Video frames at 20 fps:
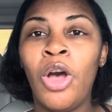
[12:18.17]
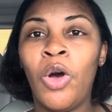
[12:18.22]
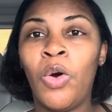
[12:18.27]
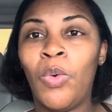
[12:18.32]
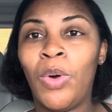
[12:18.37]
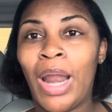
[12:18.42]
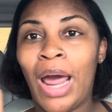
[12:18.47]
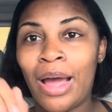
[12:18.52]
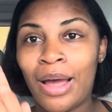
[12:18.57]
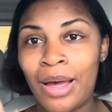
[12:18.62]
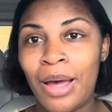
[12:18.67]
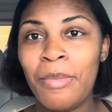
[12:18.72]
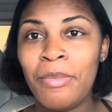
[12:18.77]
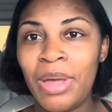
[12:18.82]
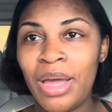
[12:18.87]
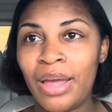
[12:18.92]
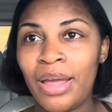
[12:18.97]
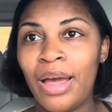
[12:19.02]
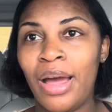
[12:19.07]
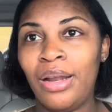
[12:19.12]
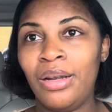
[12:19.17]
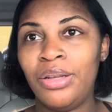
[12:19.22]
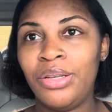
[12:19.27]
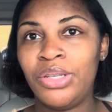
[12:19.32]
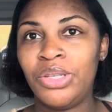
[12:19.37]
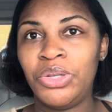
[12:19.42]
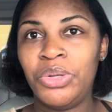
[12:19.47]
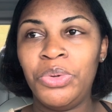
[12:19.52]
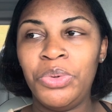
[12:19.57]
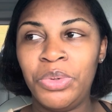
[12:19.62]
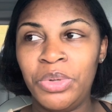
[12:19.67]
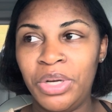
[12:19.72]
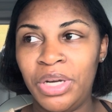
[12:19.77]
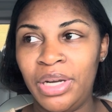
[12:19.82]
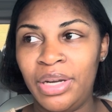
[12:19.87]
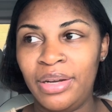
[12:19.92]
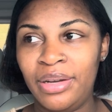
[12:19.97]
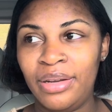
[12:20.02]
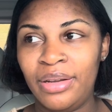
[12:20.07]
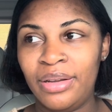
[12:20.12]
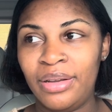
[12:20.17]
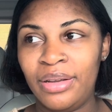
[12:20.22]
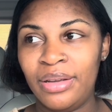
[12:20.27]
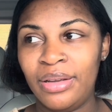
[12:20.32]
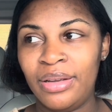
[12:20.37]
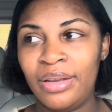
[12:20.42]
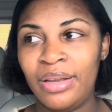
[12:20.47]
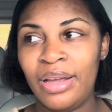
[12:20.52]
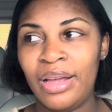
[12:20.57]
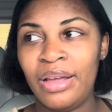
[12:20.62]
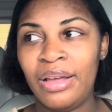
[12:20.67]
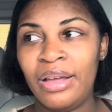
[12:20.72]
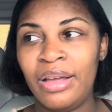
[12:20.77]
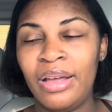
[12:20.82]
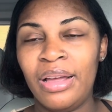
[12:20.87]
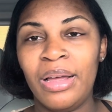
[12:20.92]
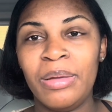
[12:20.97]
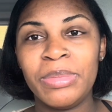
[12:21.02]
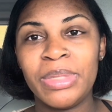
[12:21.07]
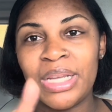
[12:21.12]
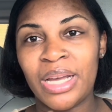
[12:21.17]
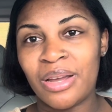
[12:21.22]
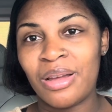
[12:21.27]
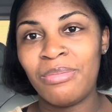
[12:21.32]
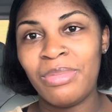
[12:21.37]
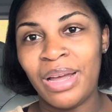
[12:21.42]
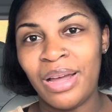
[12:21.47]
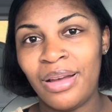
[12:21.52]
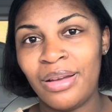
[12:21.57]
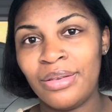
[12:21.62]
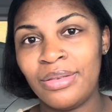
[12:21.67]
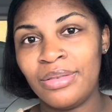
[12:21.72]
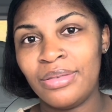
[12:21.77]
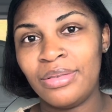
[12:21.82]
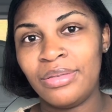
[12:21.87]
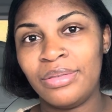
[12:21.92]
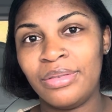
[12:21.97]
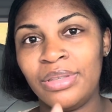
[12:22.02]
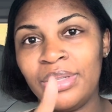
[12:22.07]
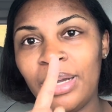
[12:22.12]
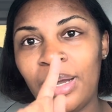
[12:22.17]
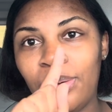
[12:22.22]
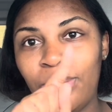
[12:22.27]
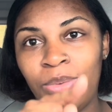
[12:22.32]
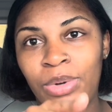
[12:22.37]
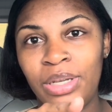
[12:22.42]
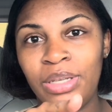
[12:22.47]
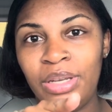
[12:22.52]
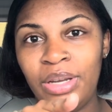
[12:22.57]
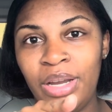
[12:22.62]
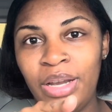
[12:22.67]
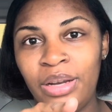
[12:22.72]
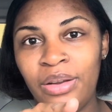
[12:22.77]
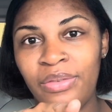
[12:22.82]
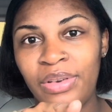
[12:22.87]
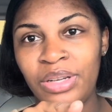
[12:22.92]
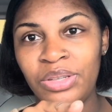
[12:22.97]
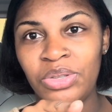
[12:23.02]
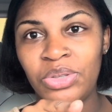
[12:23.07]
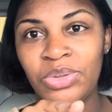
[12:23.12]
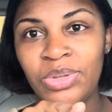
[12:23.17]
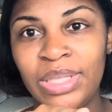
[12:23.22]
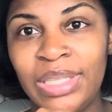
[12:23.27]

When I come back out this store, I'm gonna talk about our 1-year anniversary.